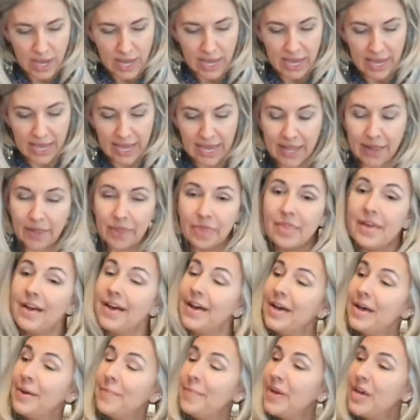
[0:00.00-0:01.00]
In
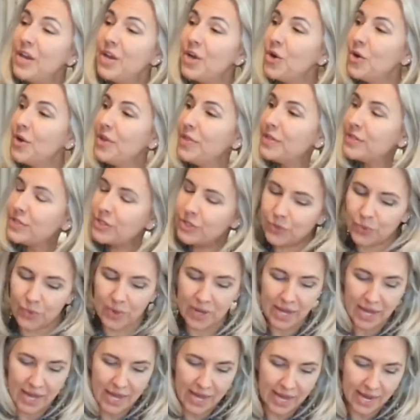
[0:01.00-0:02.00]
the bitter, in the
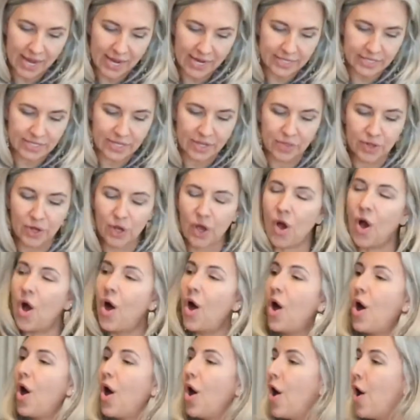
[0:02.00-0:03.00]
sweet, in the
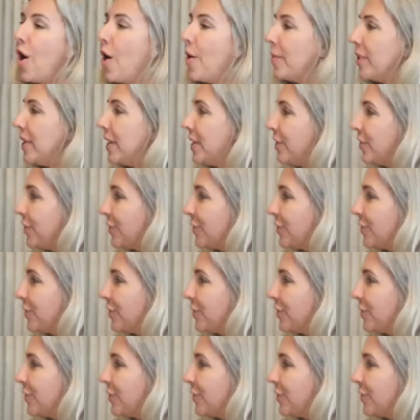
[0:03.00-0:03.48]
calm, and in the